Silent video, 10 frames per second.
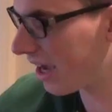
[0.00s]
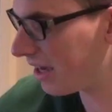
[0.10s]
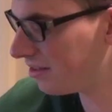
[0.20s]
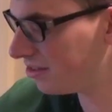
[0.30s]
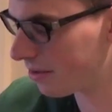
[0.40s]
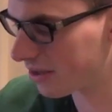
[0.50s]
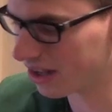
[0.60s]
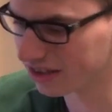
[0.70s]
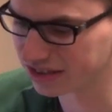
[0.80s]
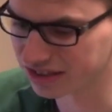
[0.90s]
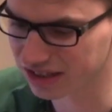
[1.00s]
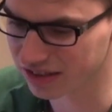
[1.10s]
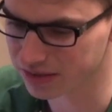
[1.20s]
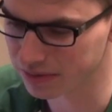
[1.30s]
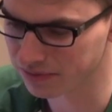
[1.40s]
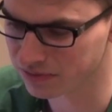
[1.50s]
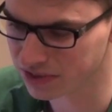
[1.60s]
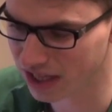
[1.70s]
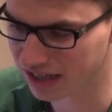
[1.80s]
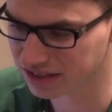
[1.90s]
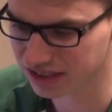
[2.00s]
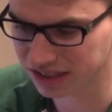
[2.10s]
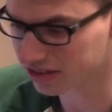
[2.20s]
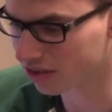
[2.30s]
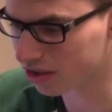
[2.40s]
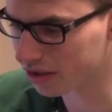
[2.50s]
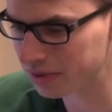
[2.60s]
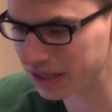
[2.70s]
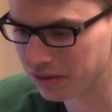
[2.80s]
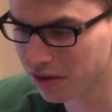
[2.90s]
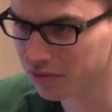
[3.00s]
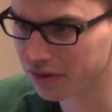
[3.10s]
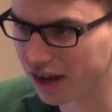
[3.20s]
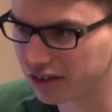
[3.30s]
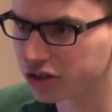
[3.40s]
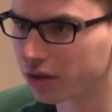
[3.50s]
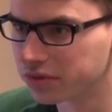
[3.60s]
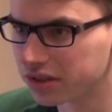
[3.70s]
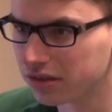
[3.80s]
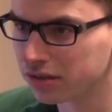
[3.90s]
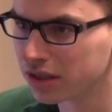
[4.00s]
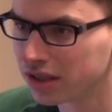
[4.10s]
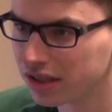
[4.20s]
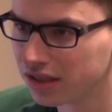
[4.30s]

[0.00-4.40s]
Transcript: the day, Jeremy Clarkson deserves to be sacked. He's not going to be without a job soon.